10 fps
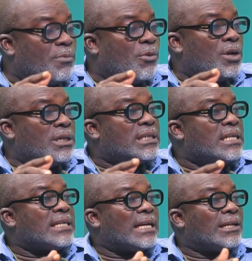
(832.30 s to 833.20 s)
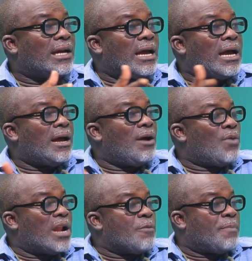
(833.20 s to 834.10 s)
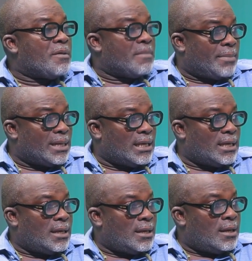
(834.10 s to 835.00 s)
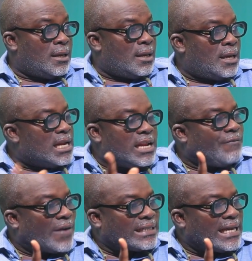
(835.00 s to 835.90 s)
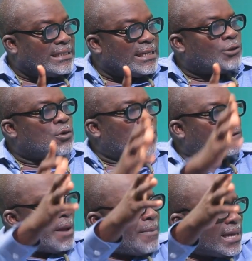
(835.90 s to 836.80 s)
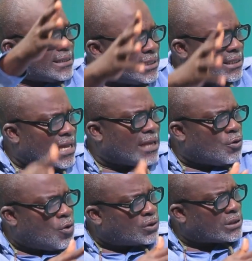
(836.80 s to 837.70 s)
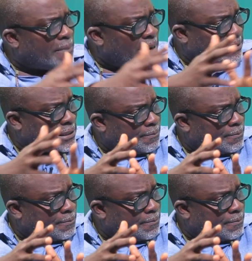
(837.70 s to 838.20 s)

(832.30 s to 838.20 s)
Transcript: morning, says that, when are you paying my money? Hmm. He didn't factor it in. So that's why I'm asking that you go step by step.